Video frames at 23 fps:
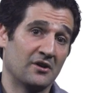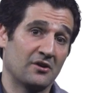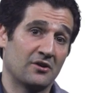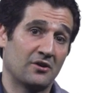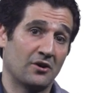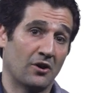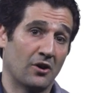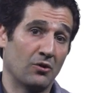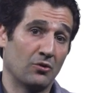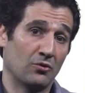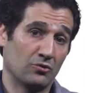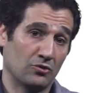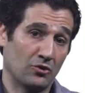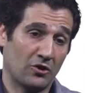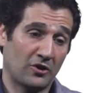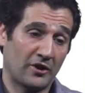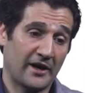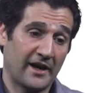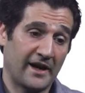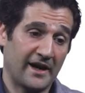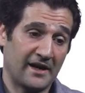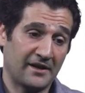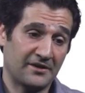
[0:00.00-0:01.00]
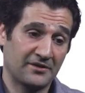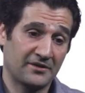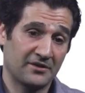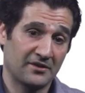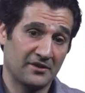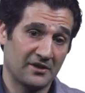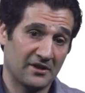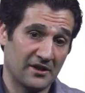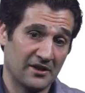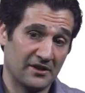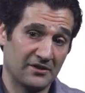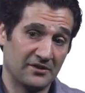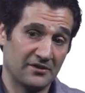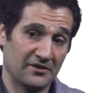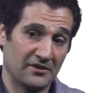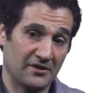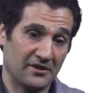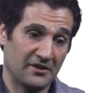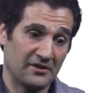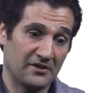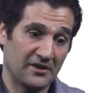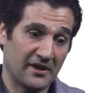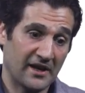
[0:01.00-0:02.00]
go look at and
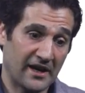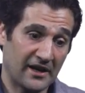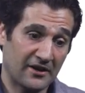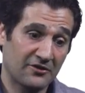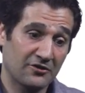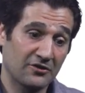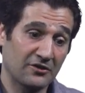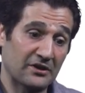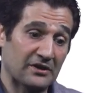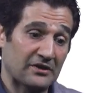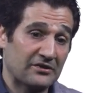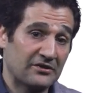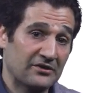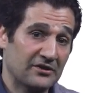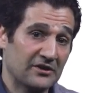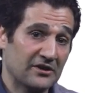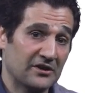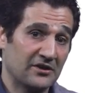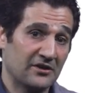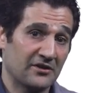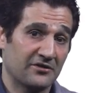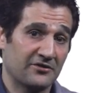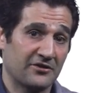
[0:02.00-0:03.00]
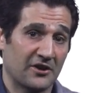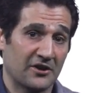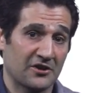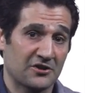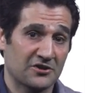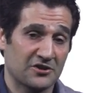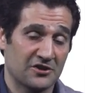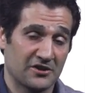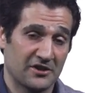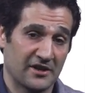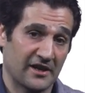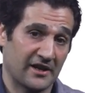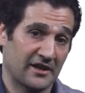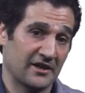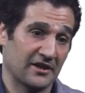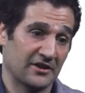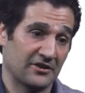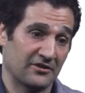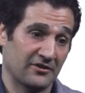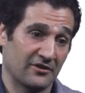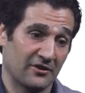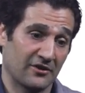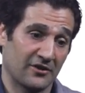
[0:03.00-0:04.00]
actually see the function that
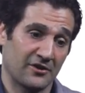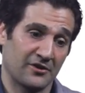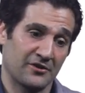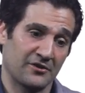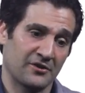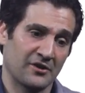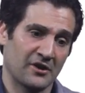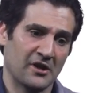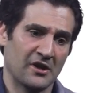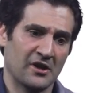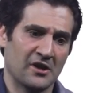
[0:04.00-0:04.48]
gets learned.